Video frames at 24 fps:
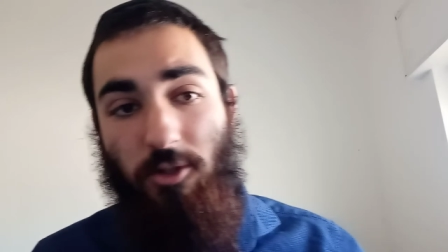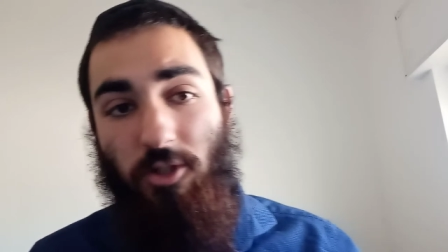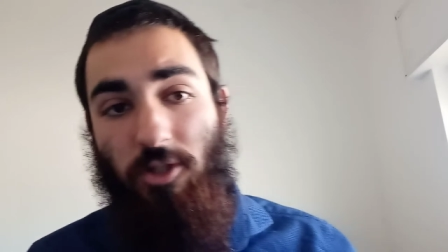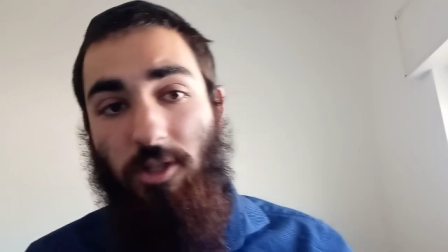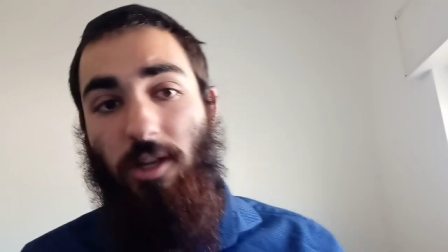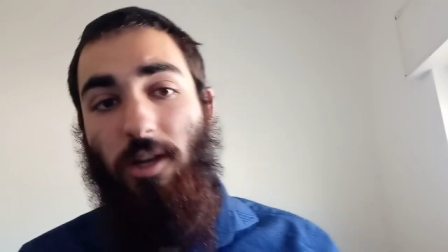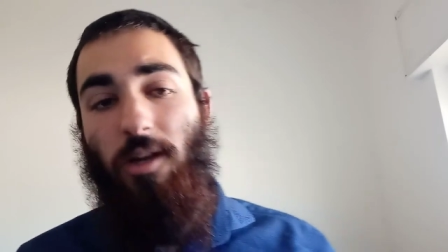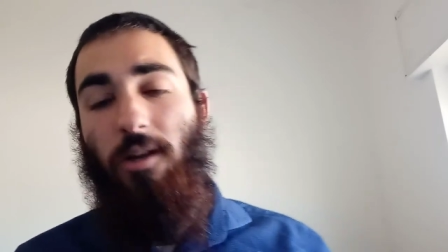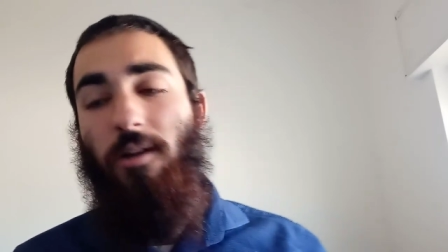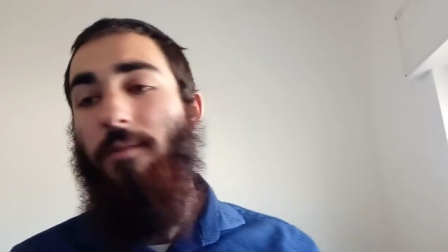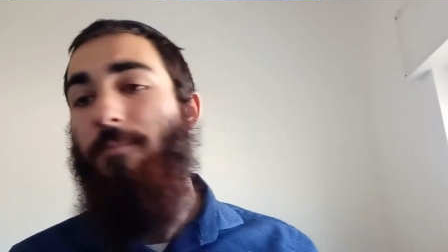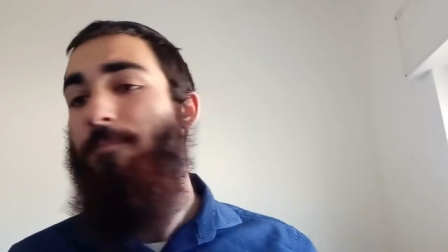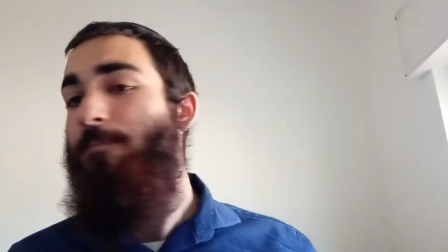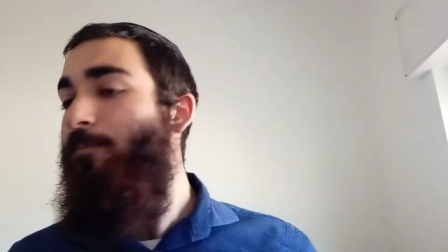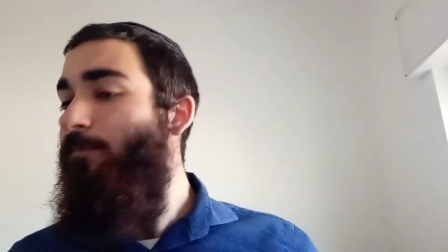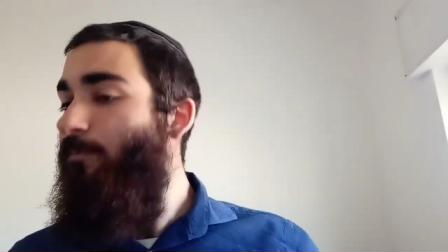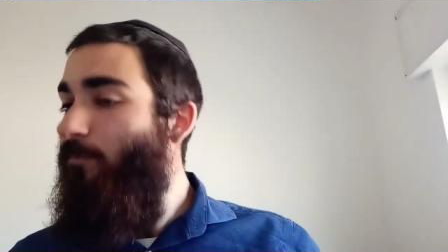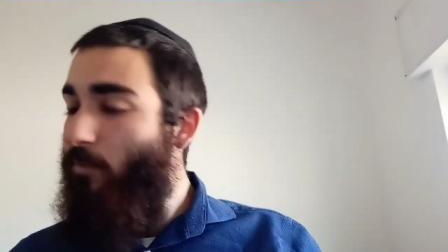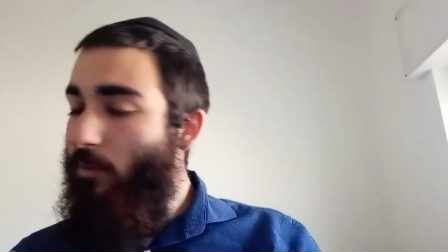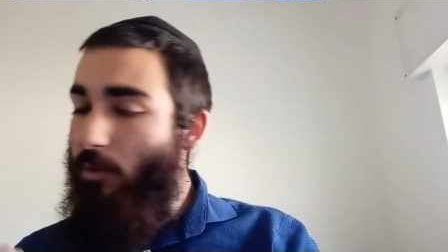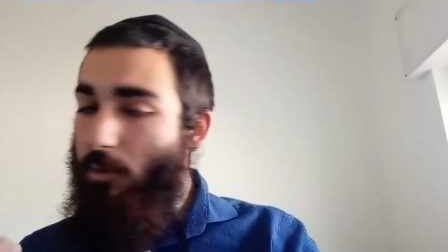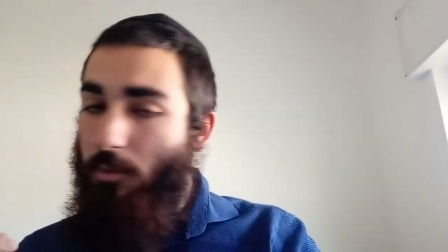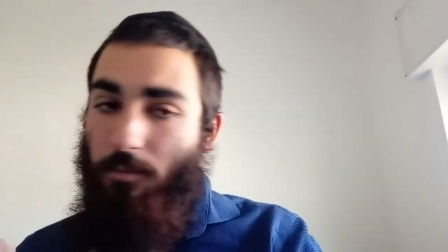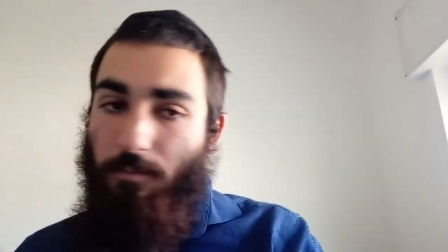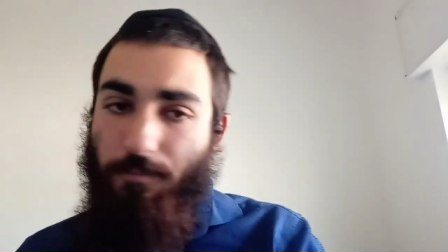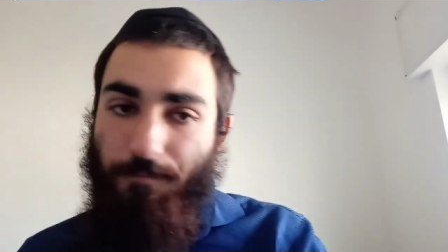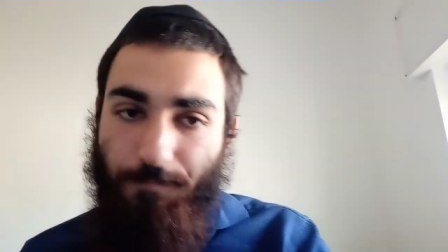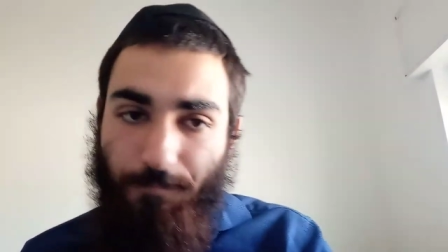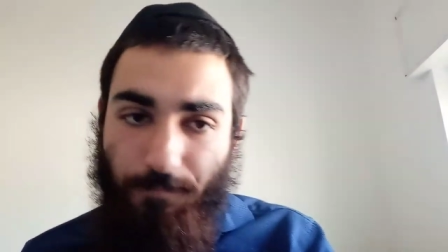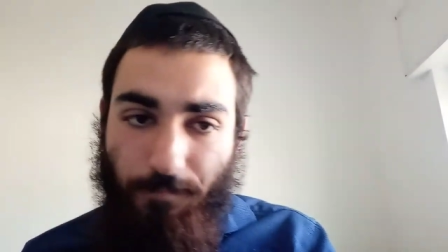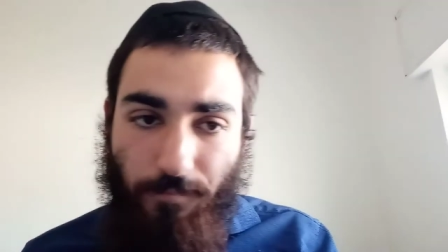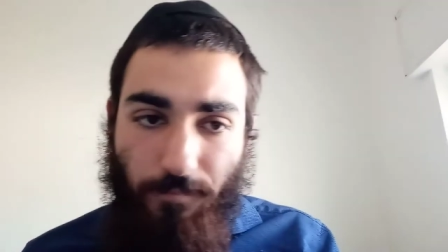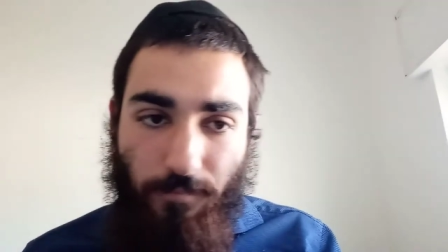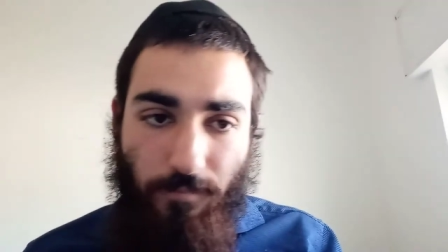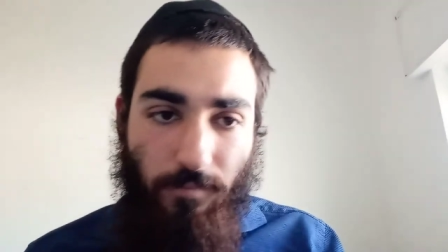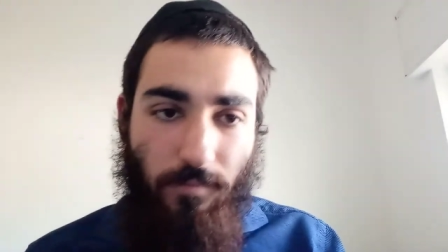Moshiach.
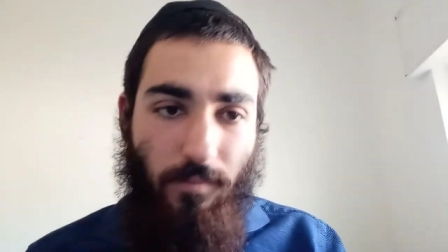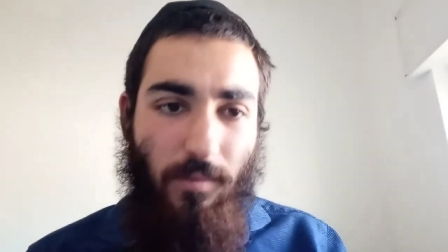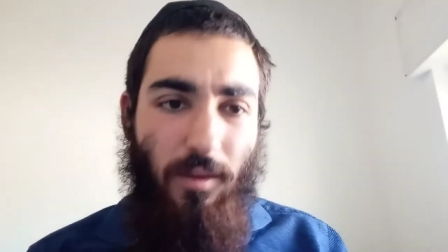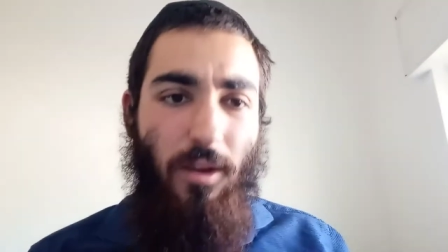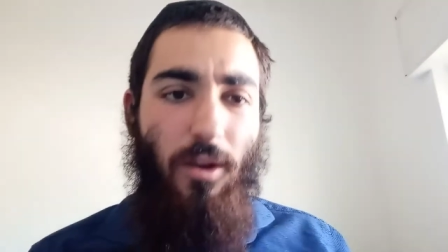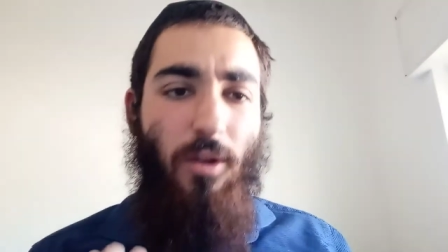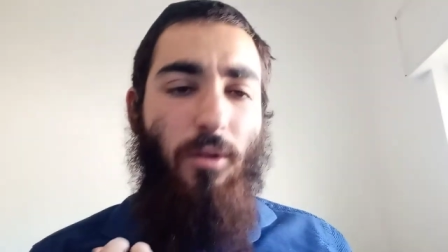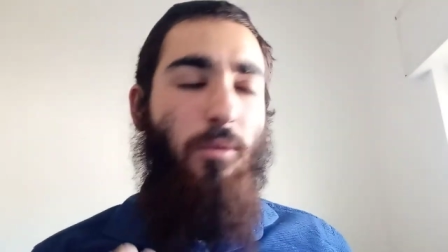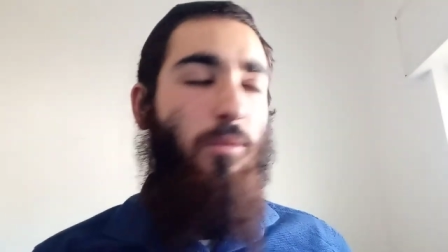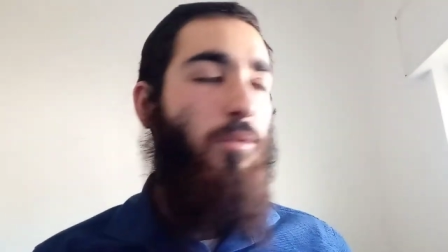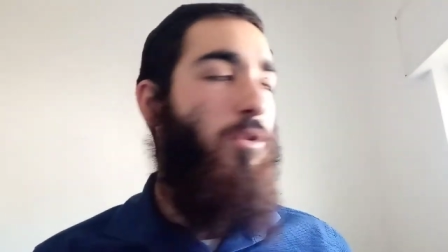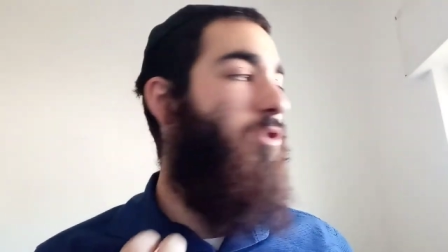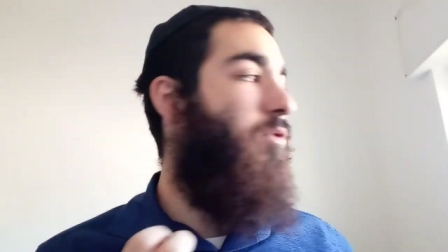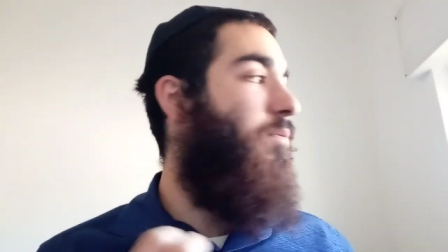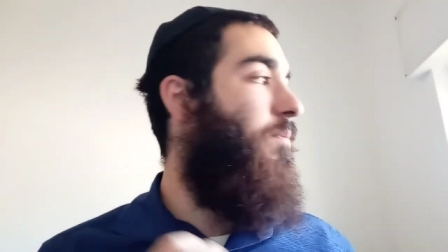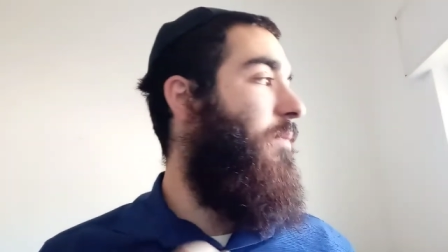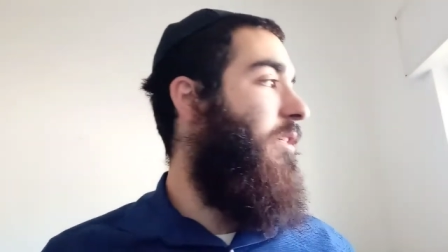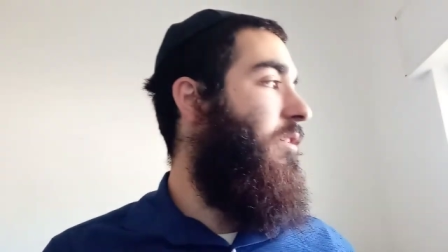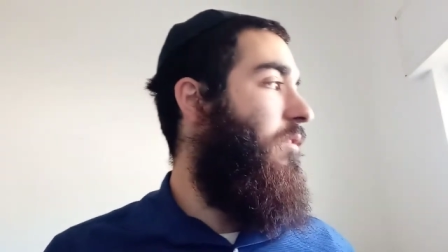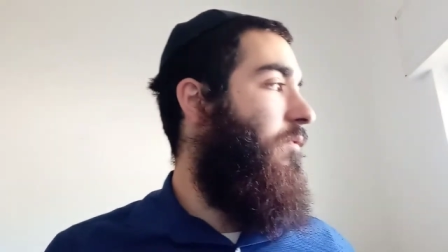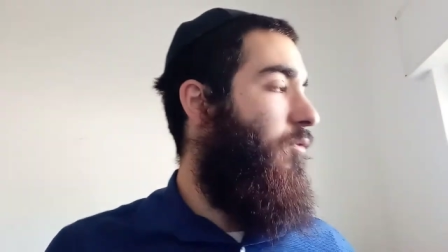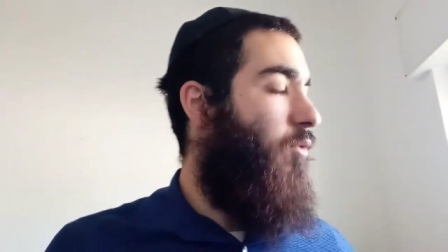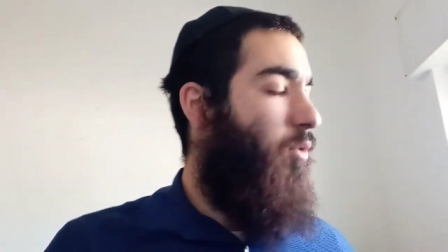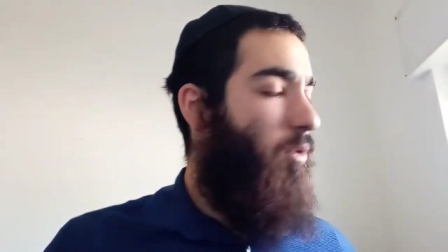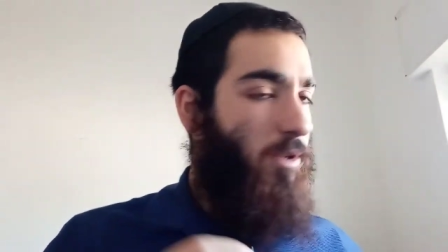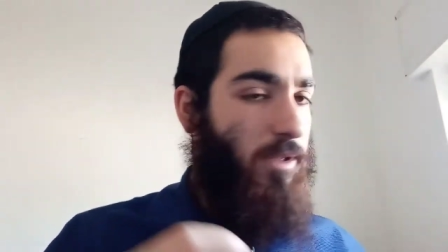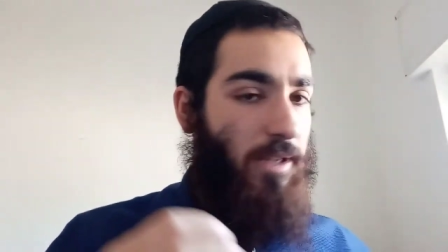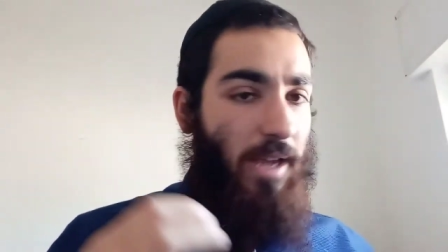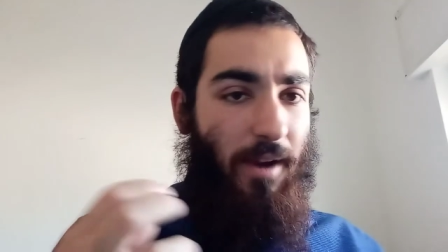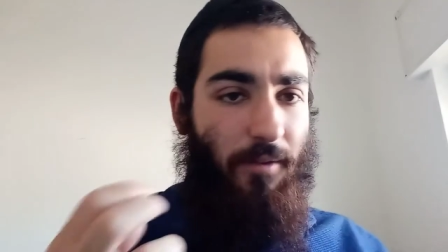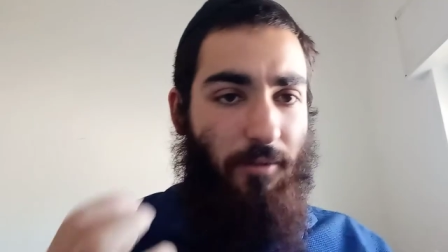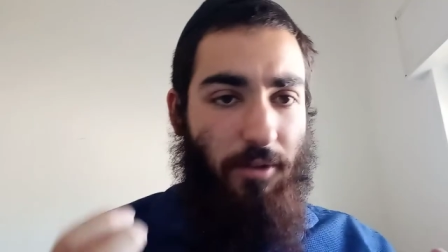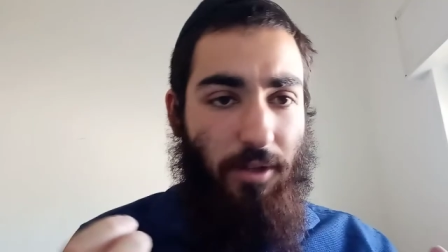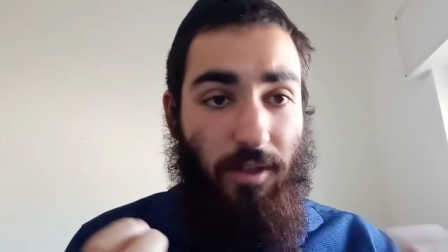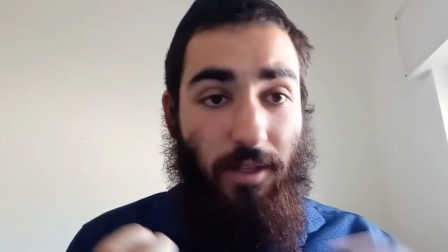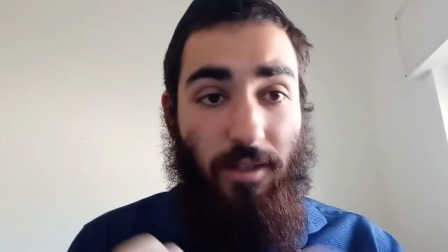Which means, of course,
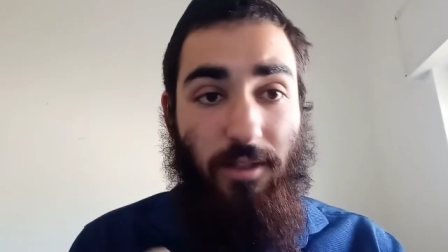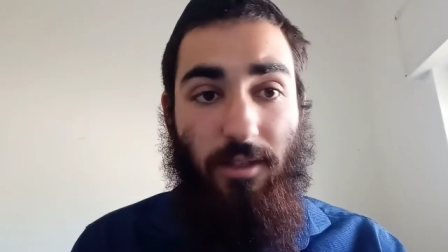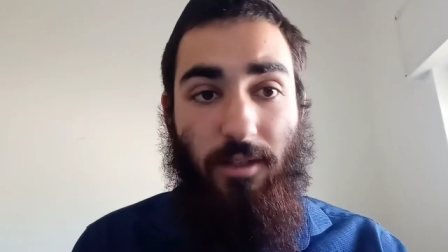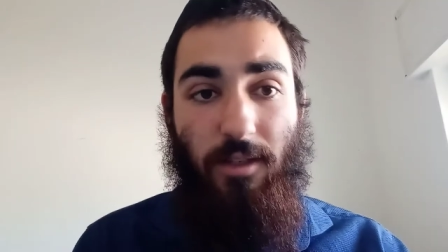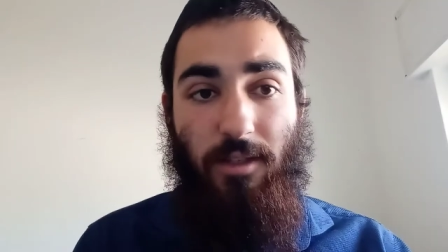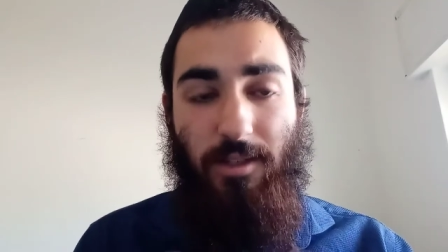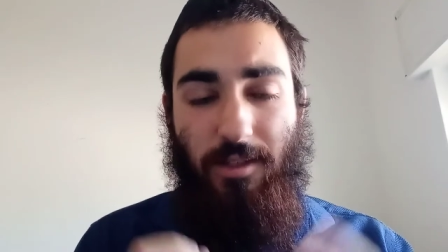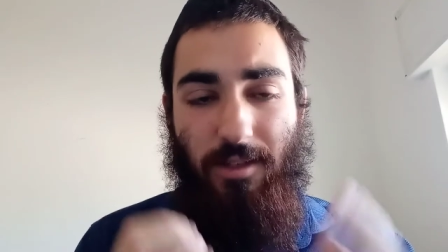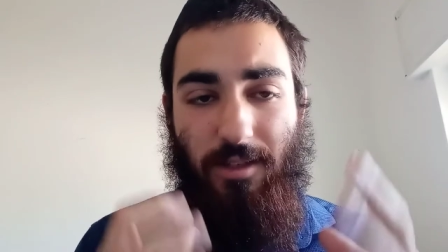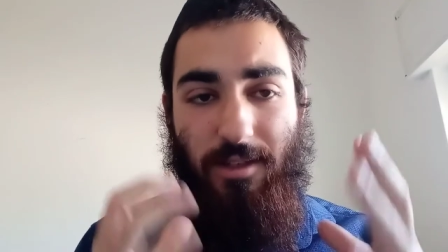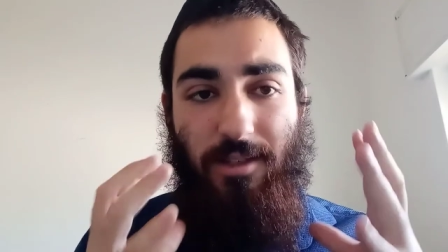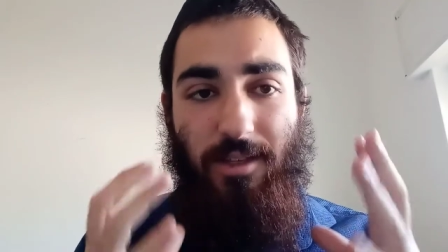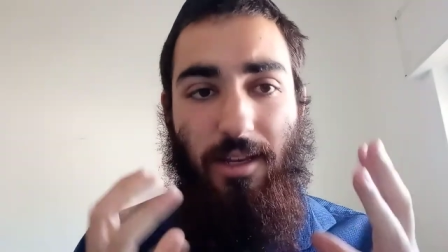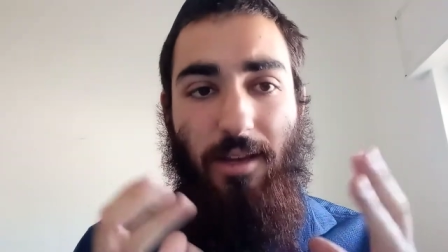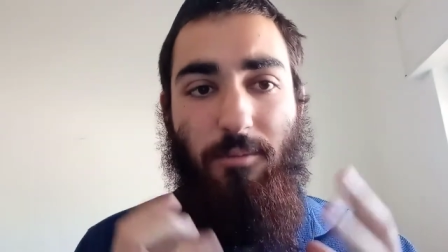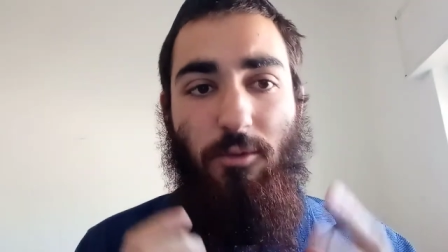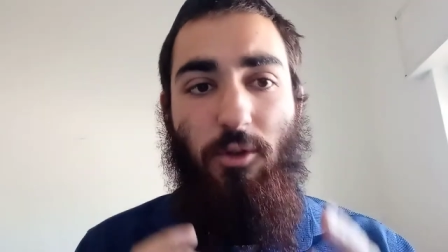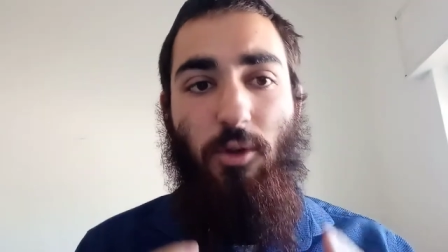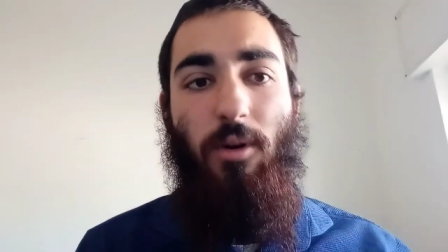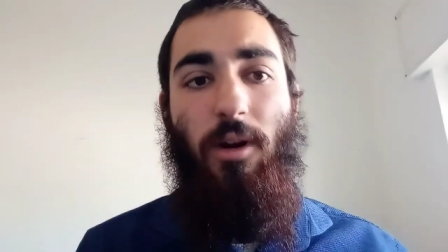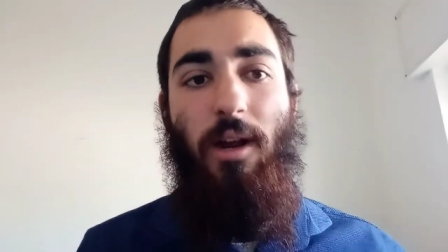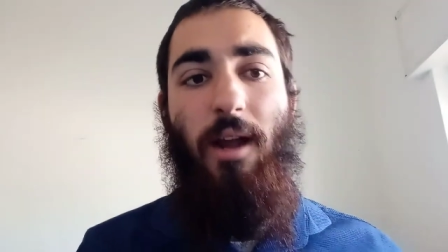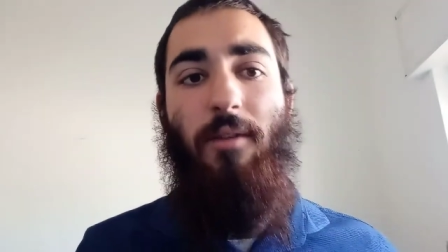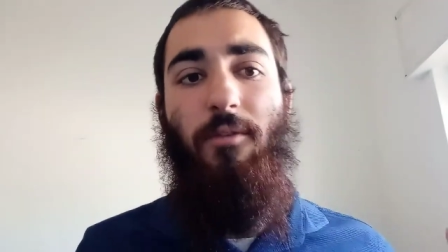it's the same Torah,